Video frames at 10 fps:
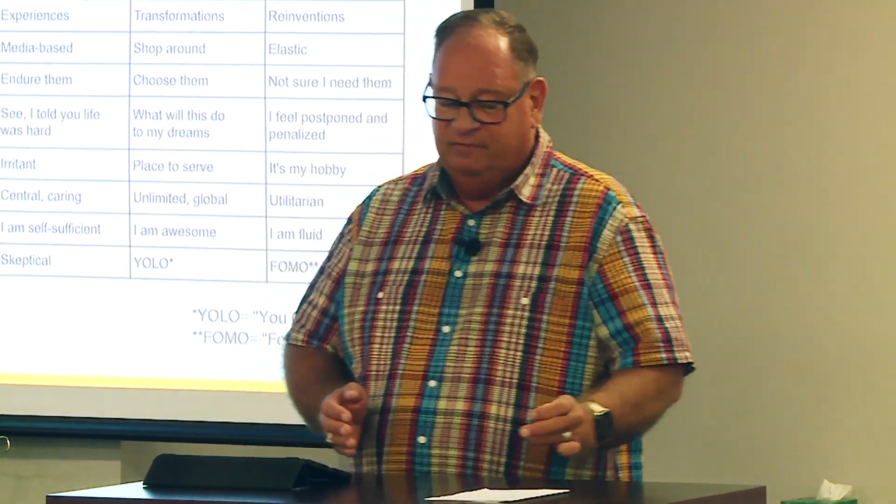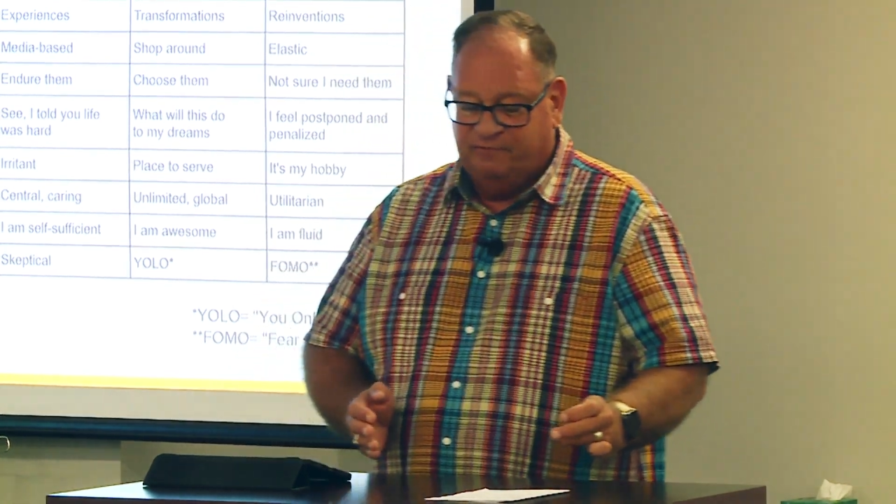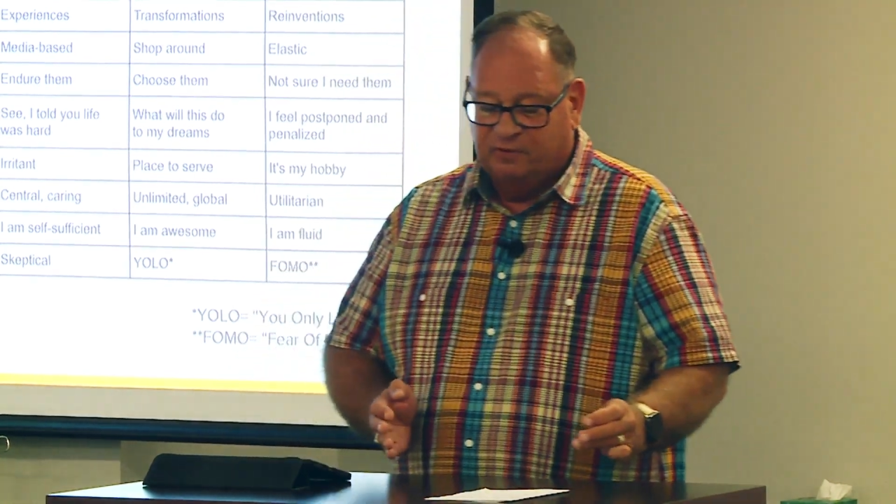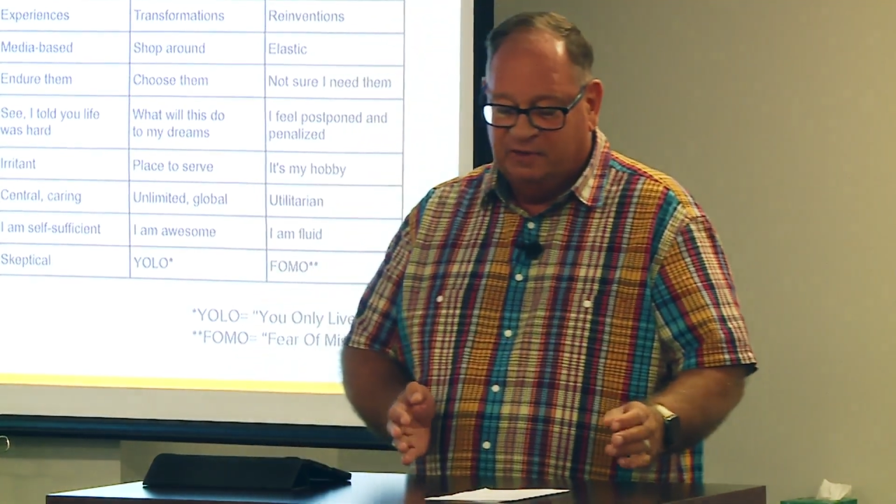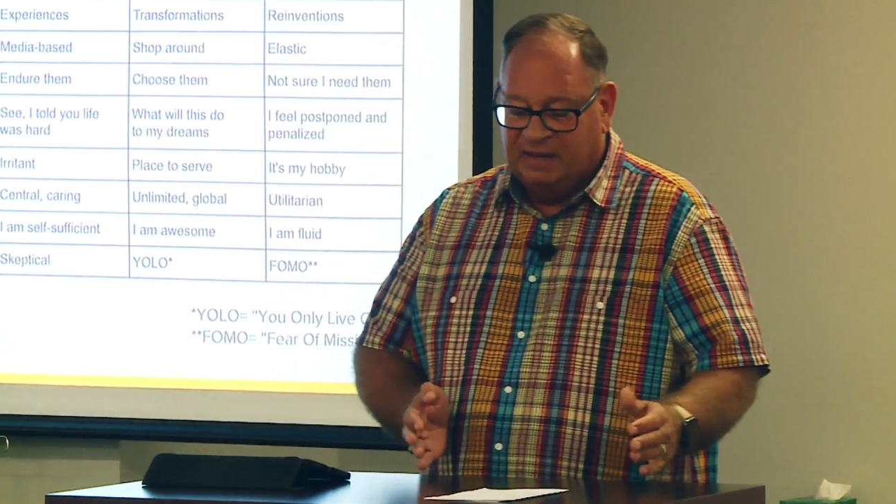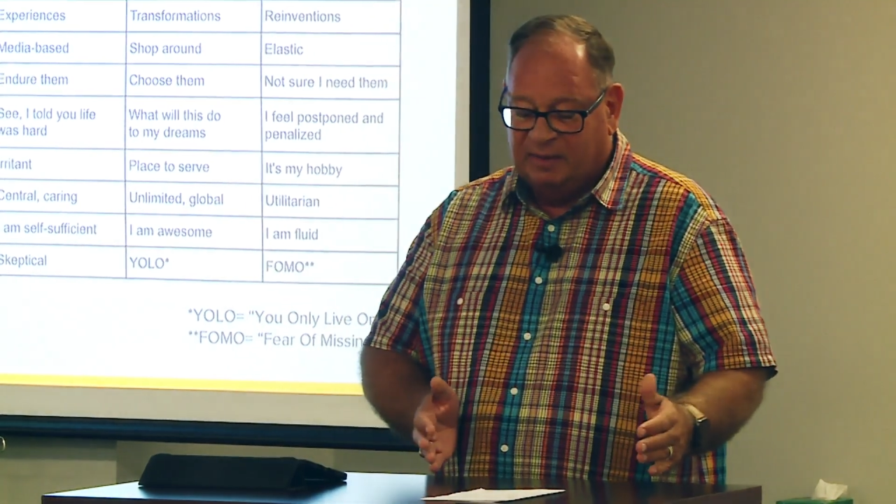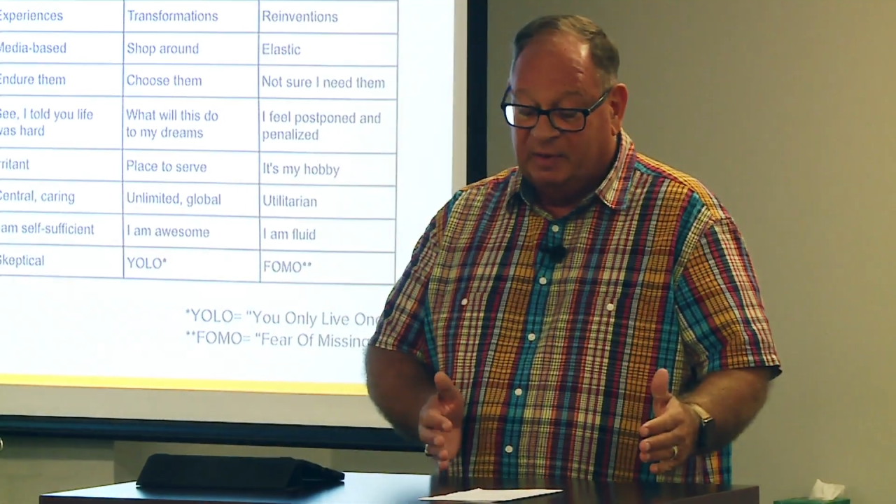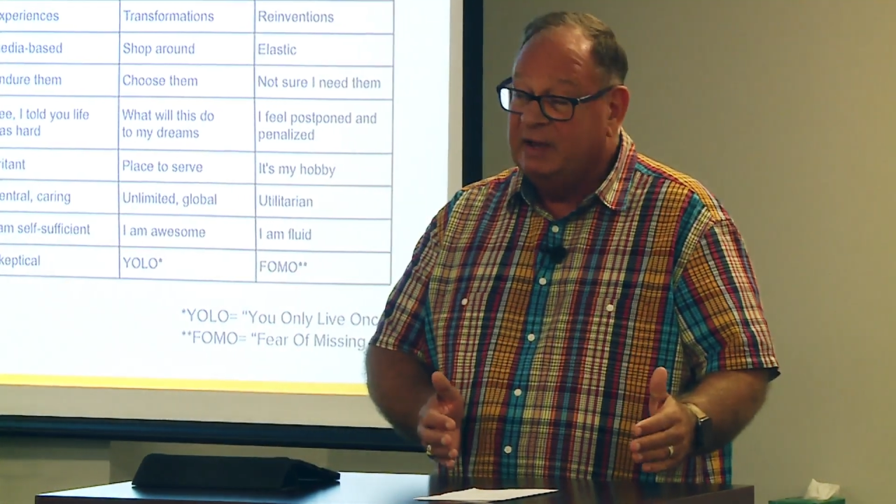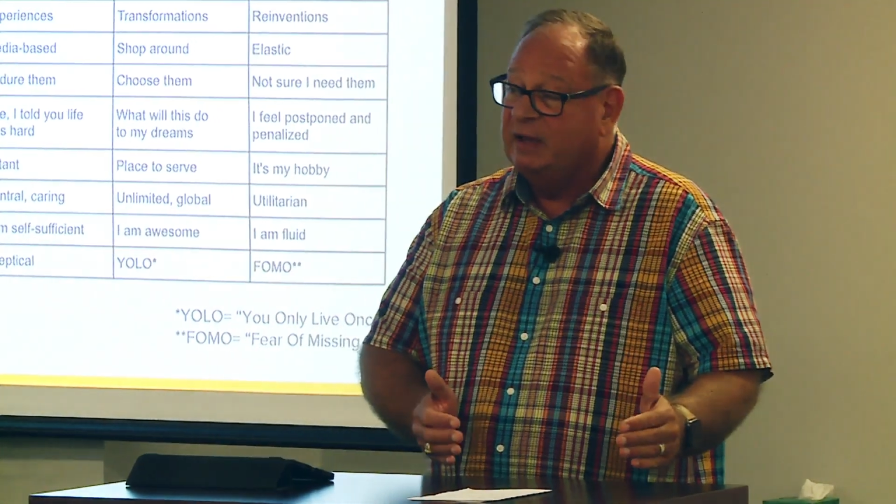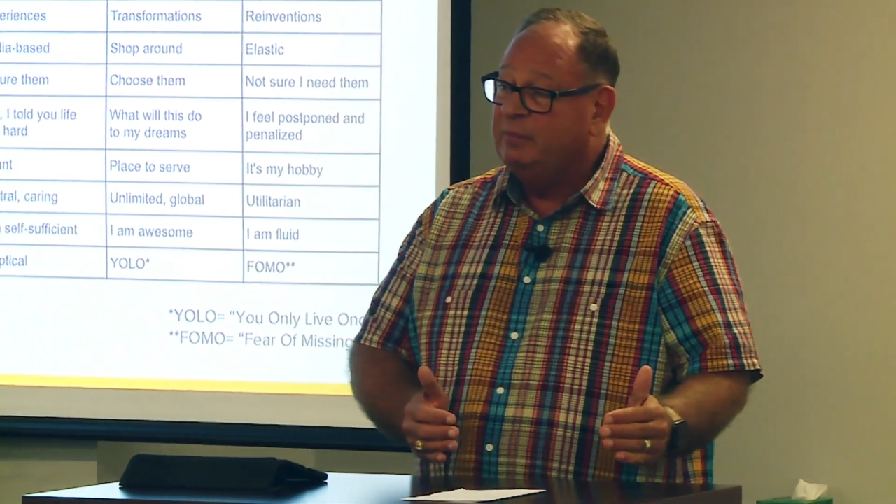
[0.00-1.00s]
for them
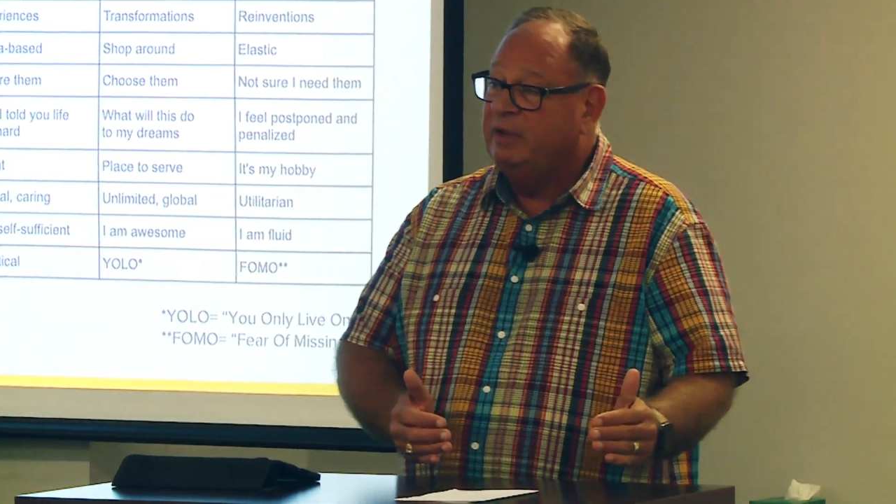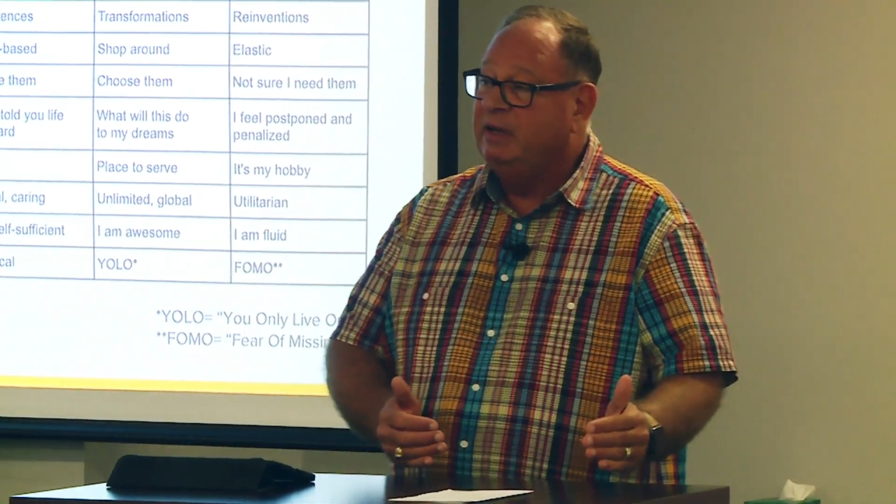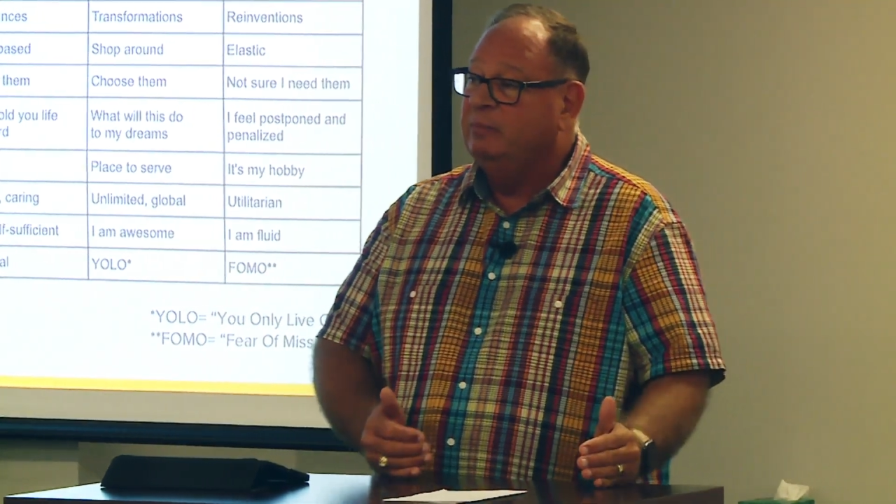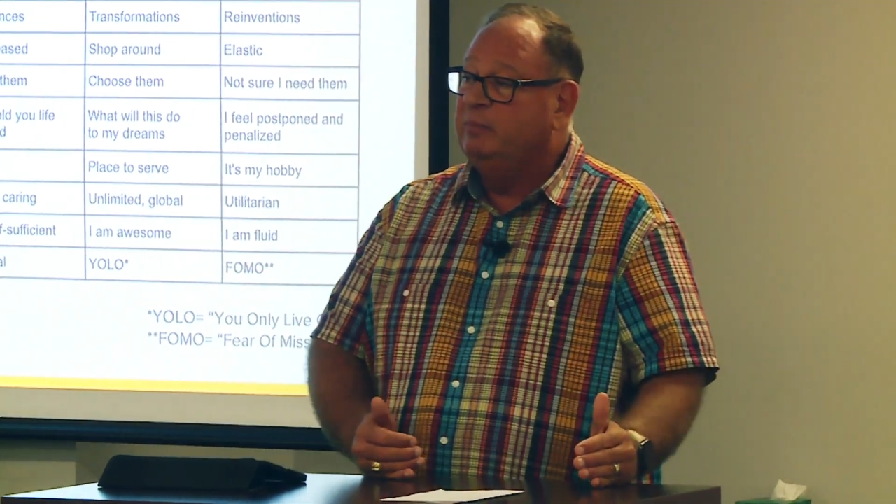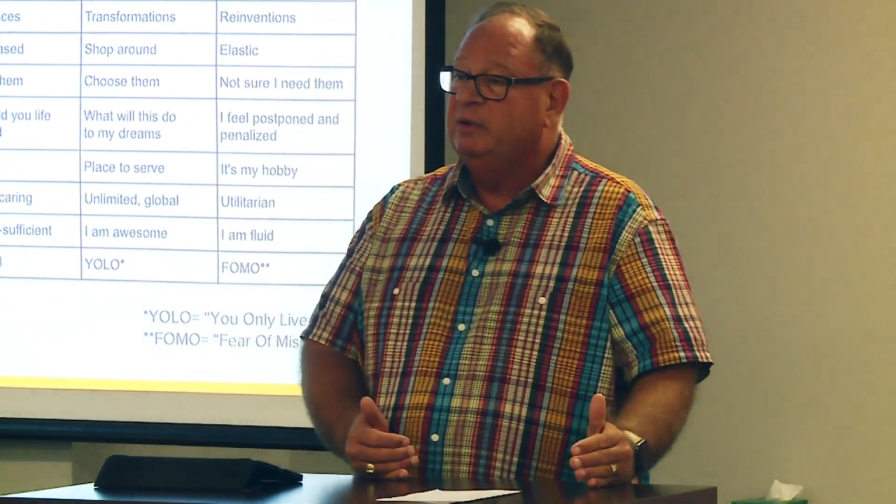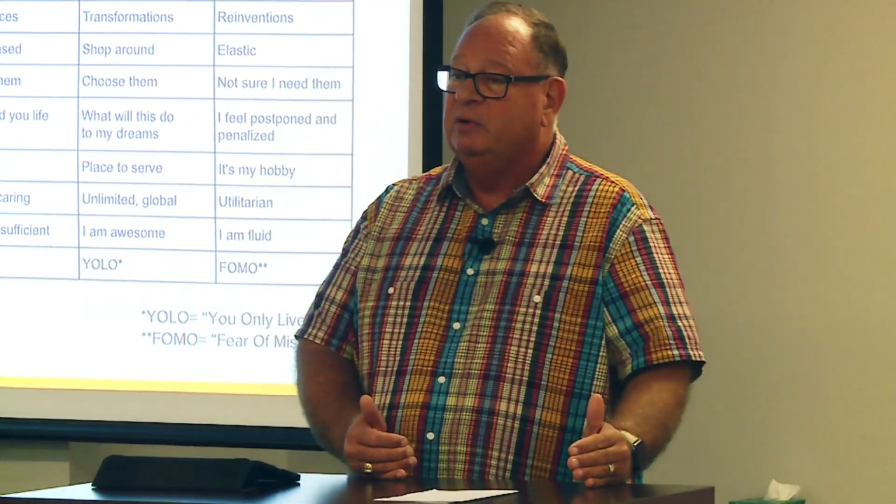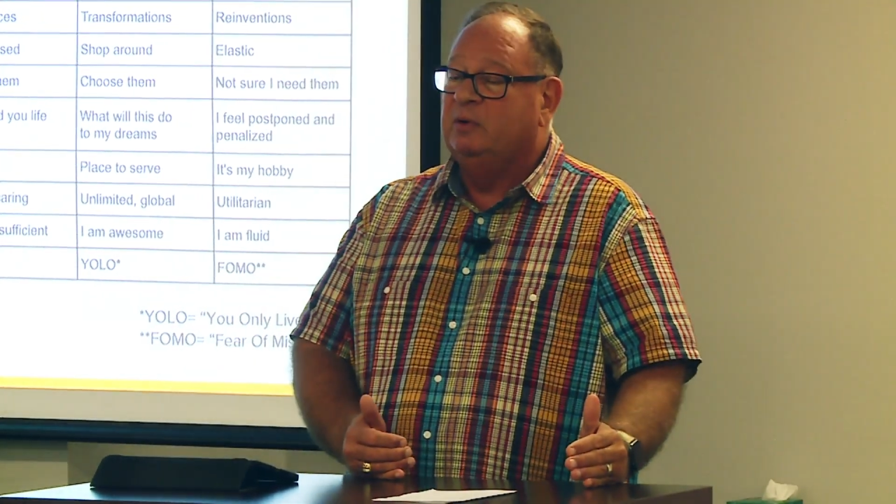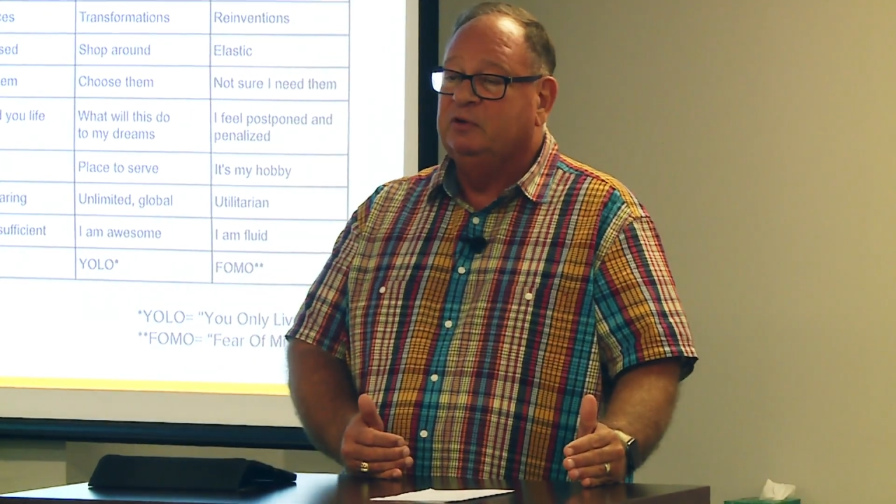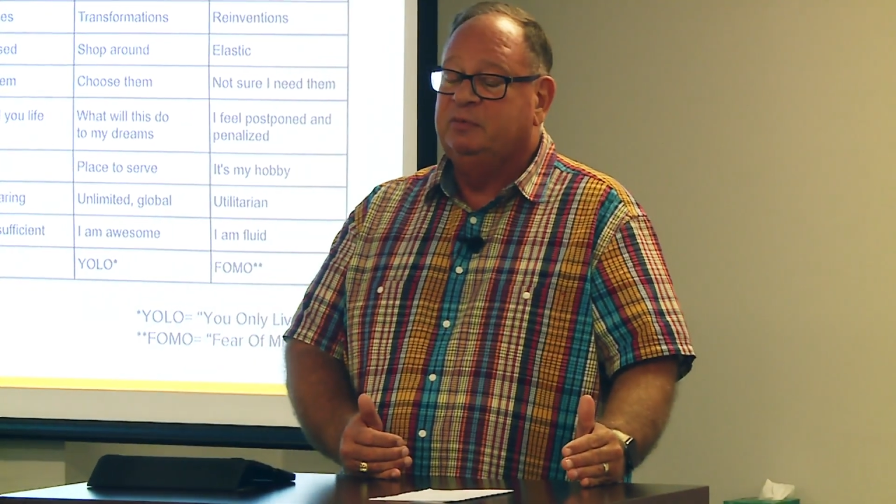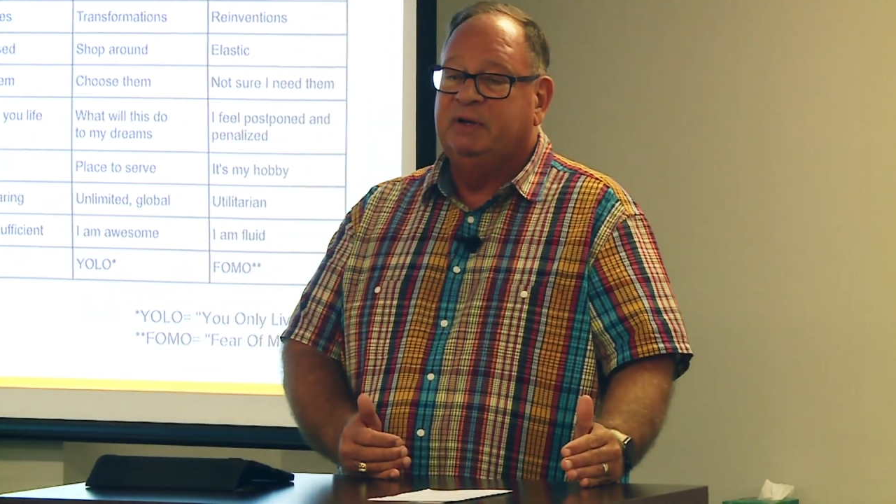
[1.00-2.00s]
about paying
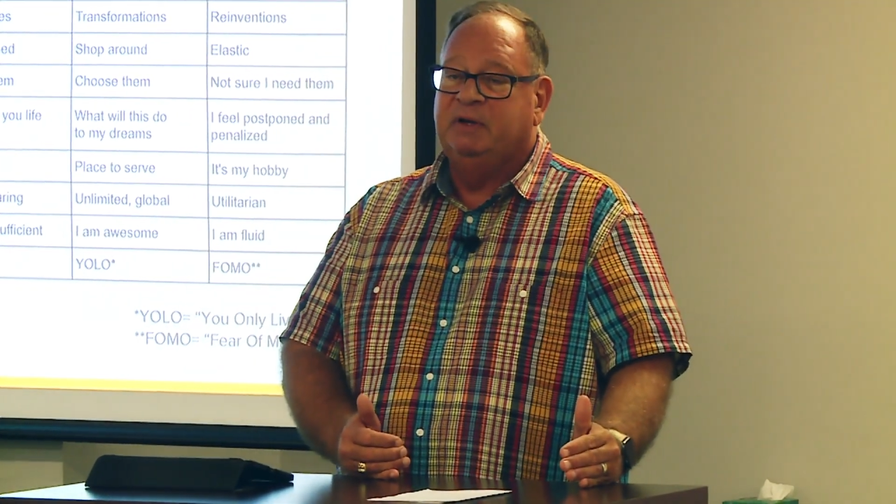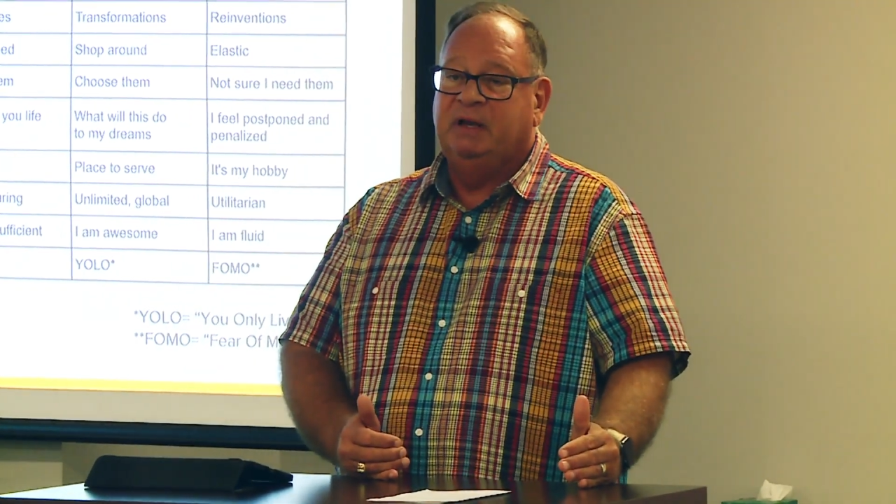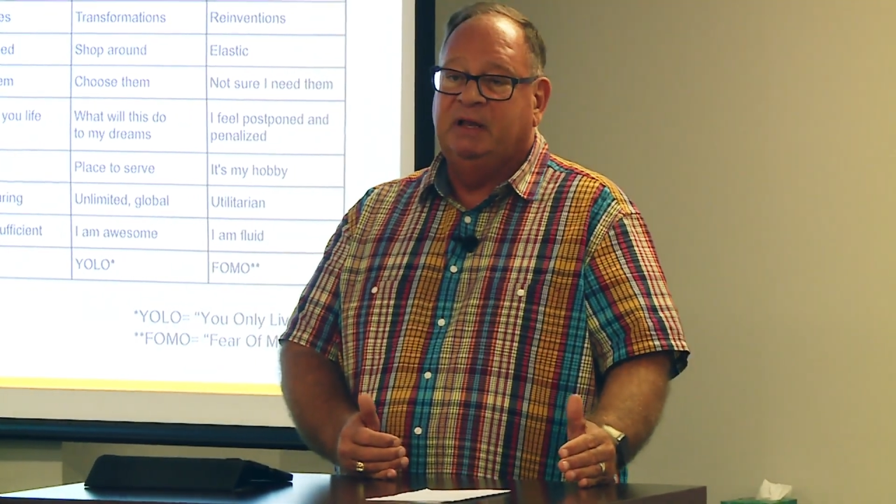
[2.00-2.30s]
bills, but